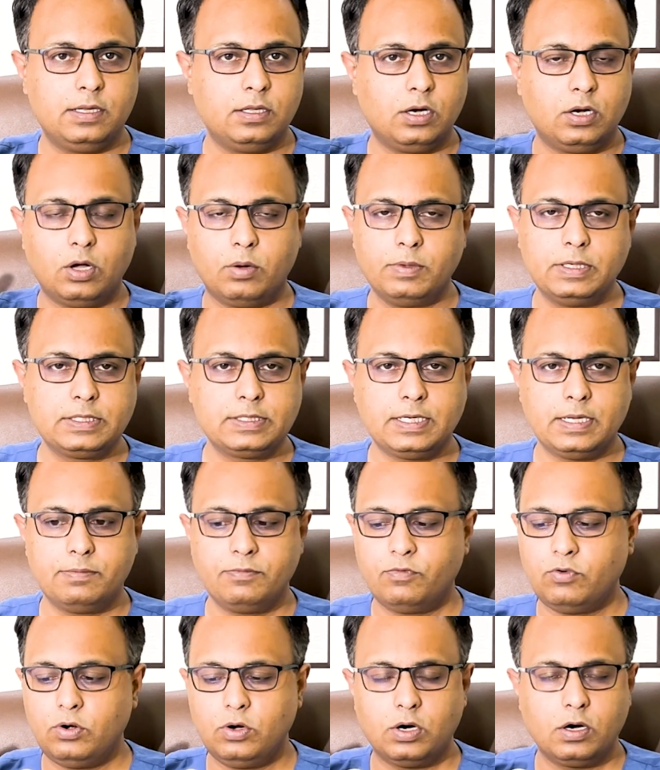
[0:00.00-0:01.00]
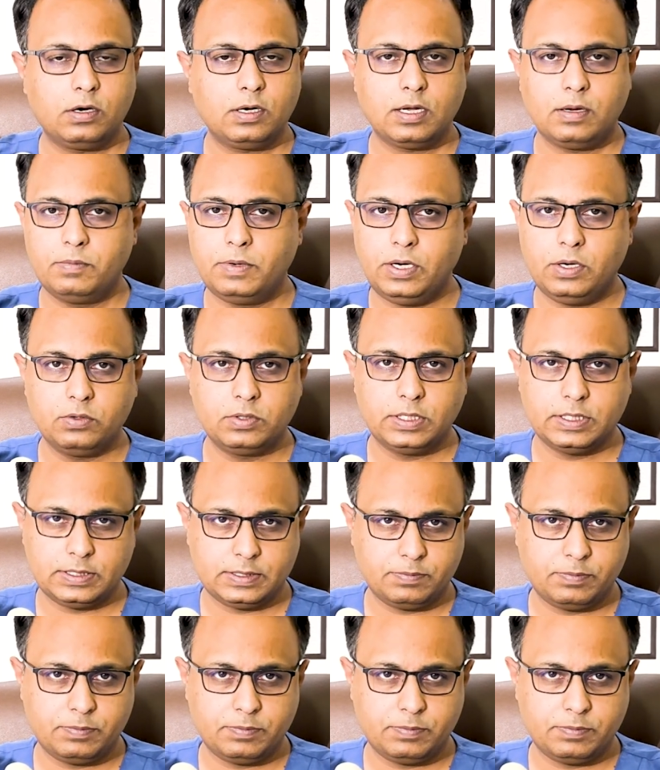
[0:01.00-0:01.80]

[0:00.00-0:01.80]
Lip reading: the normal stem would not come into this,